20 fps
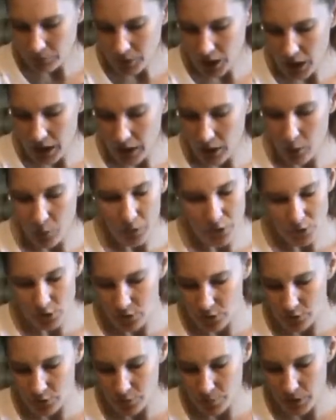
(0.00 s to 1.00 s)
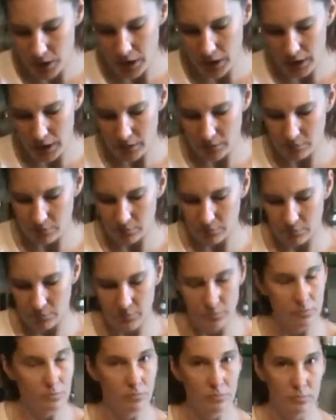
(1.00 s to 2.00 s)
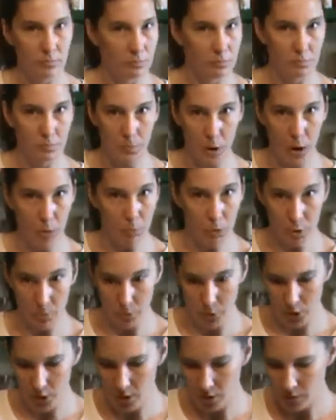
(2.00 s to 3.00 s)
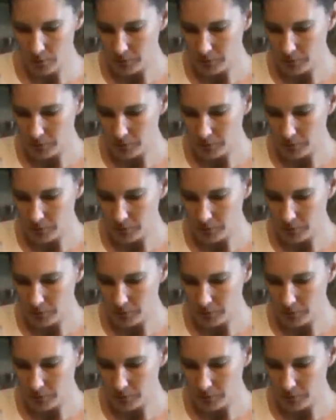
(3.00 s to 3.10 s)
I always use my Ball Blue Book.